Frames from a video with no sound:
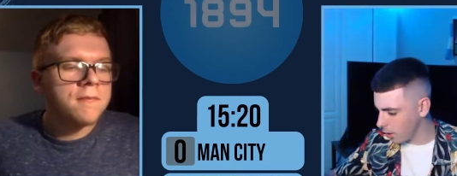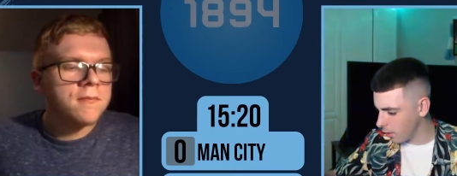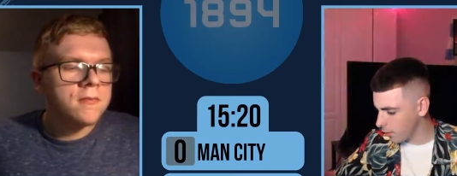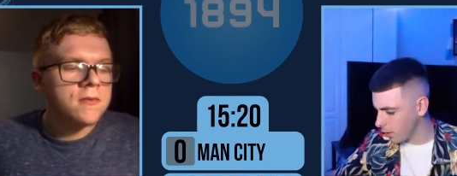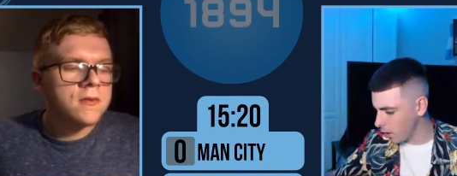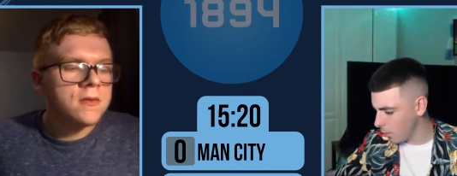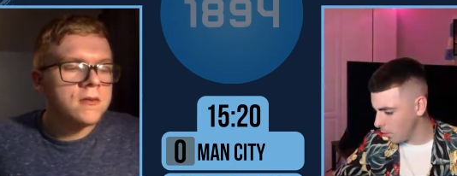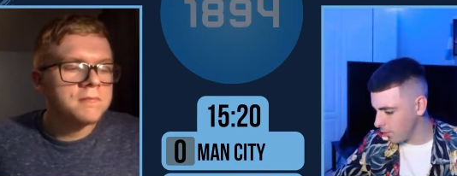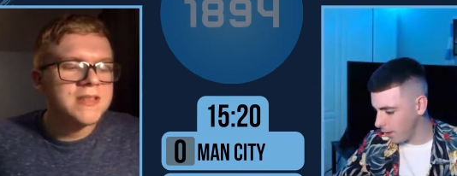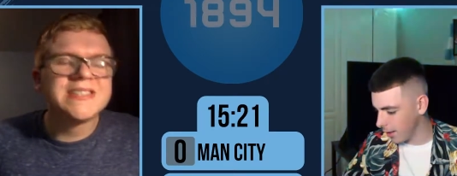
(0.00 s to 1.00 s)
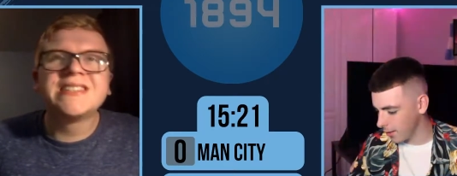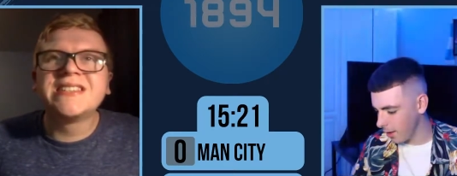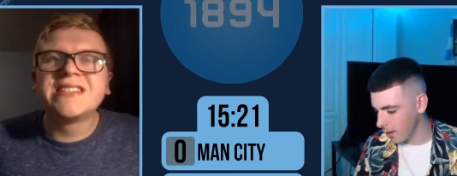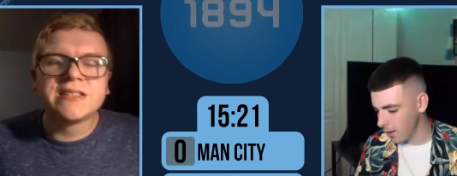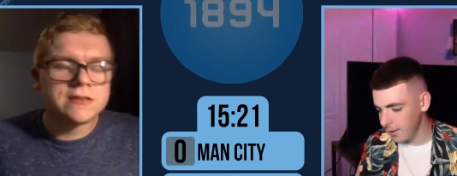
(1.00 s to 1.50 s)
Speaker 1: I was like, oh, one second,
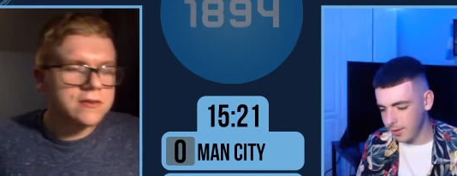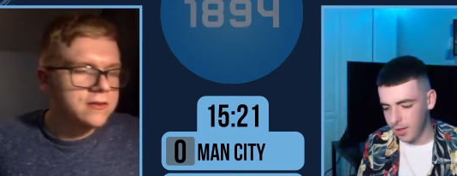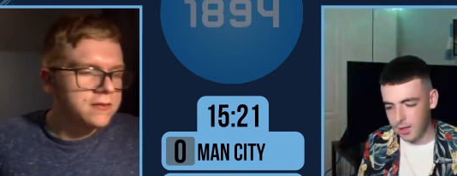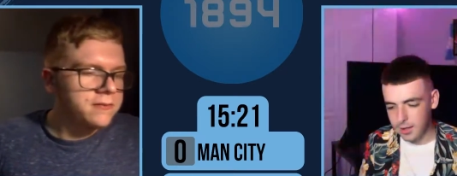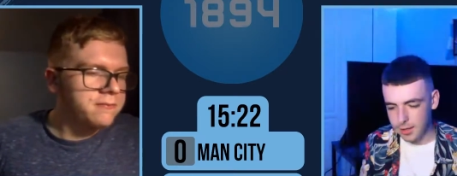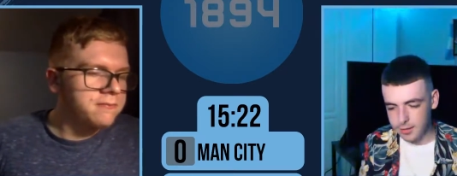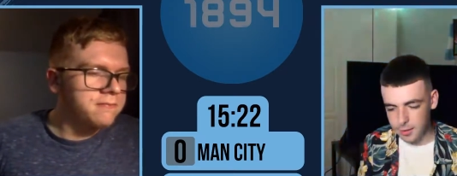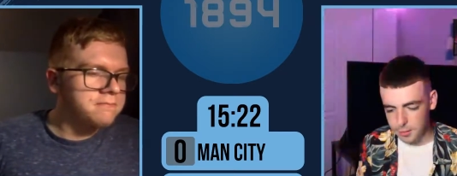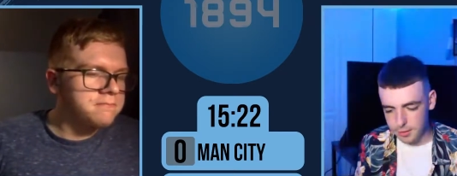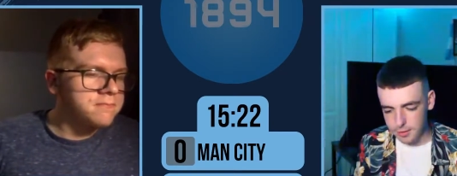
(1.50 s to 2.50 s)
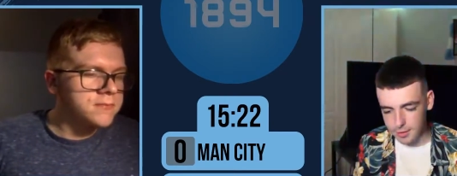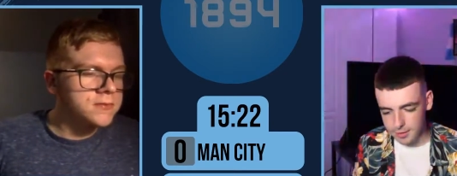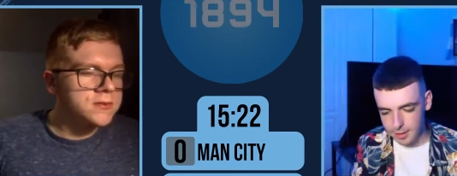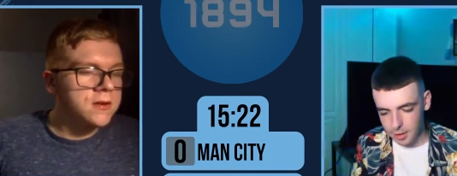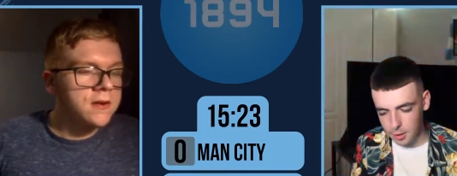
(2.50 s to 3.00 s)
hang on, let's let's see what this is.
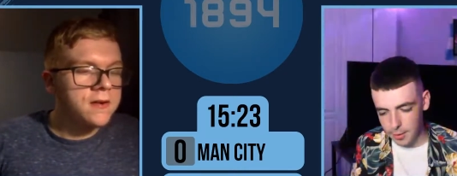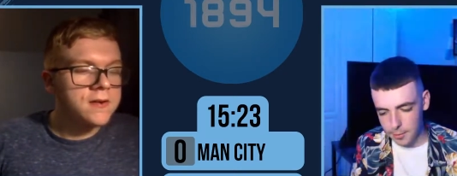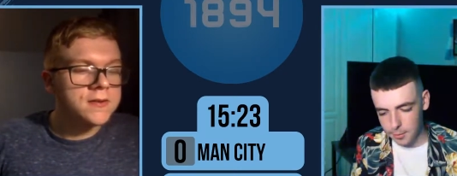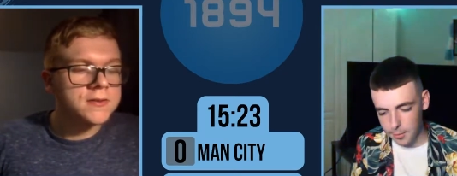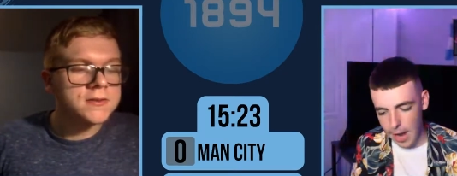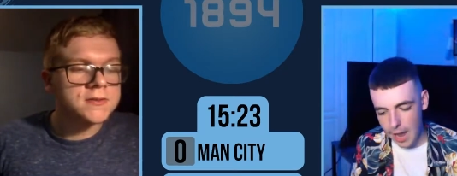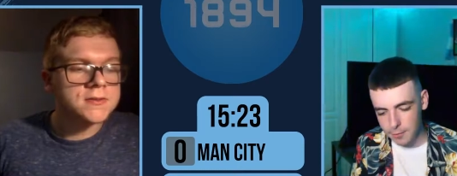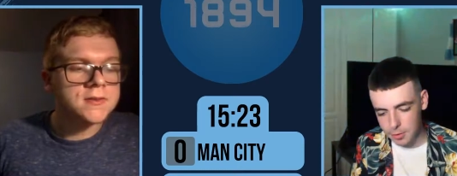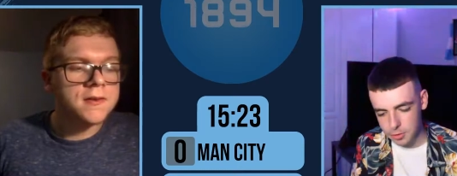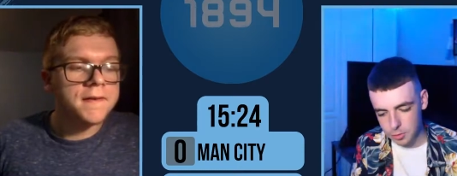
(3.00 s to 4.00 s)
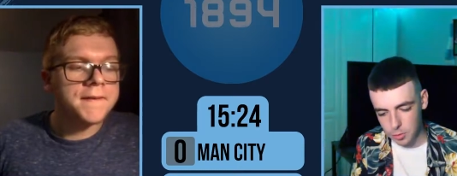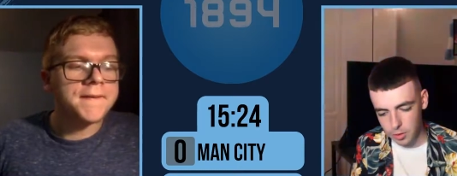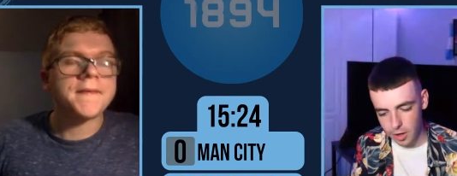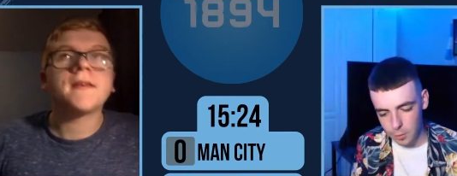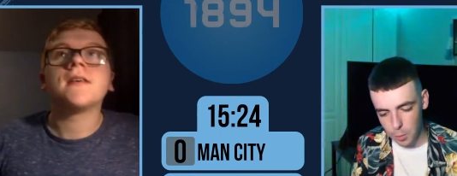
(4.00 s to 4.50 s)
Then I remember about halfway through turning
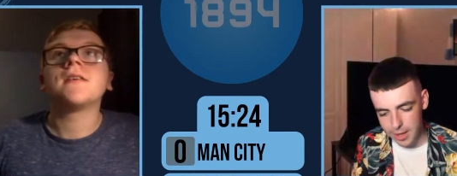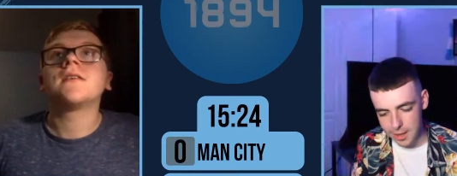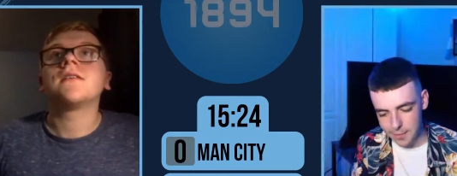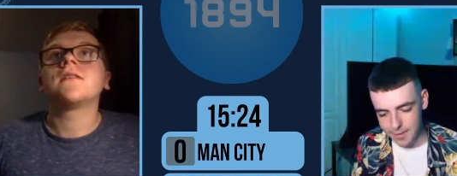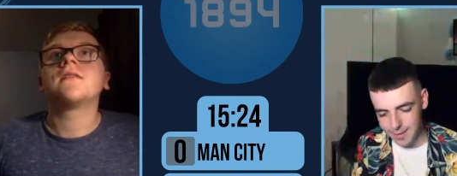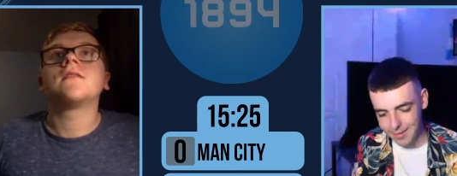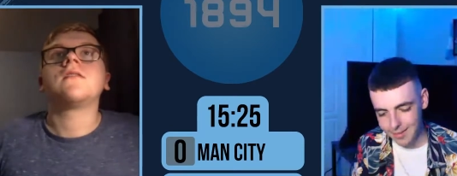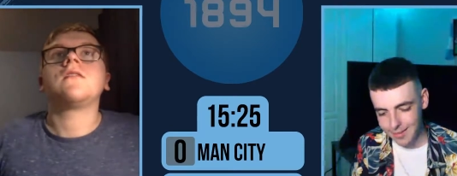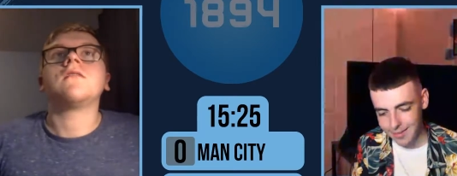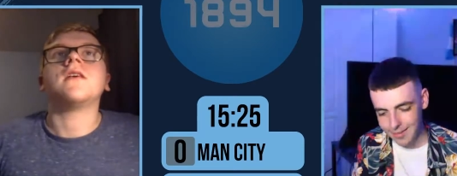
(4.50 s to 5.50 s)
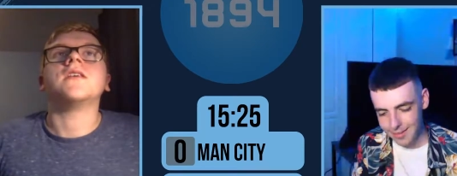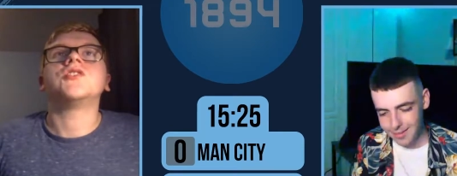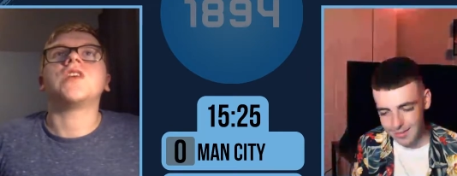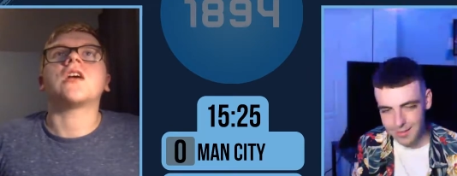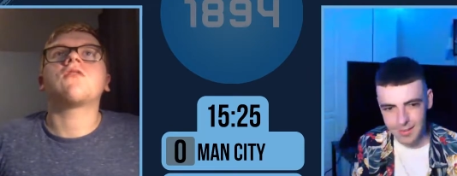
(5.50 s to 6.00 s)
over, waiting.
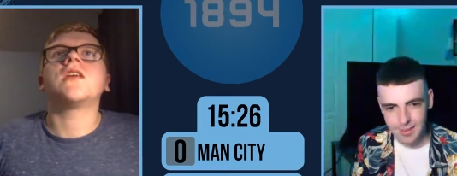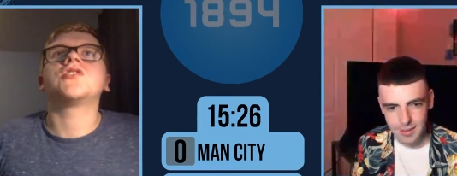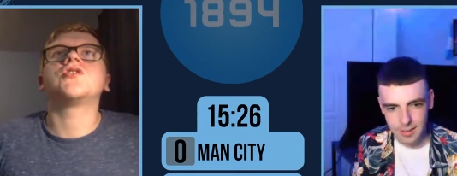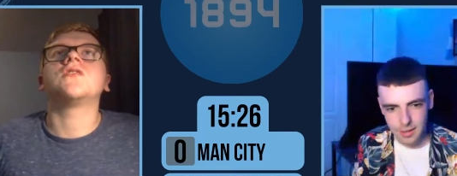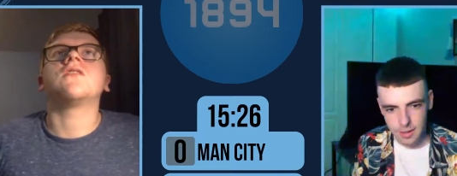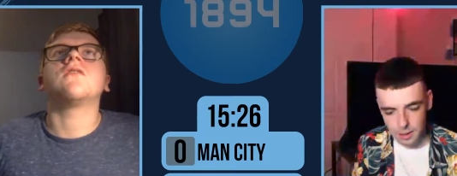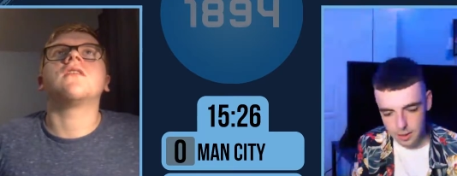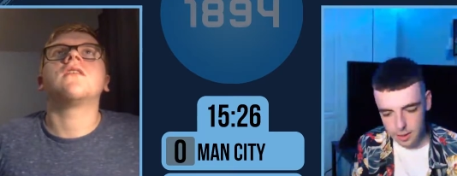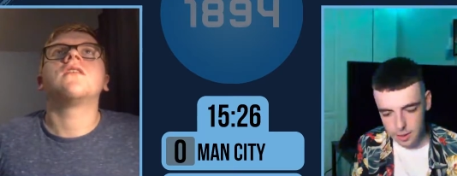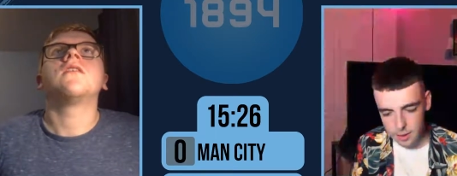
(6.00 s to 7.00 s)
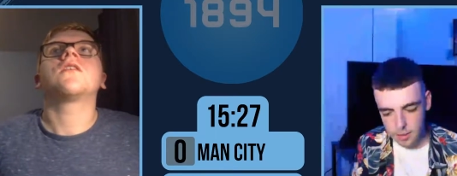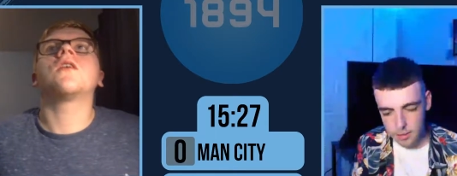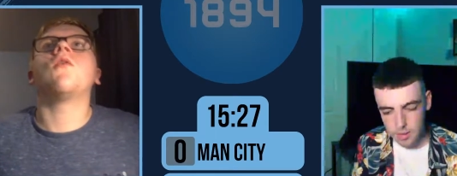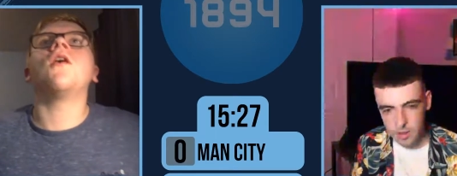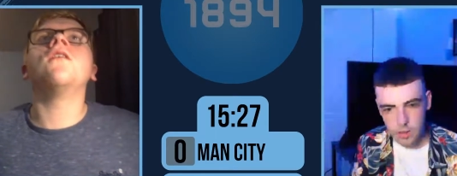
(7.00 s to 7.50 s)
Speaker 2: I'm right, watching a football
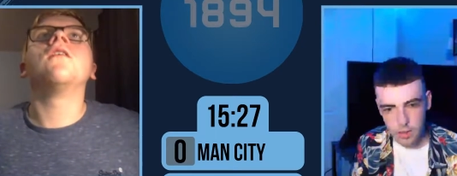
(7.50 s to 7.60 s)
match.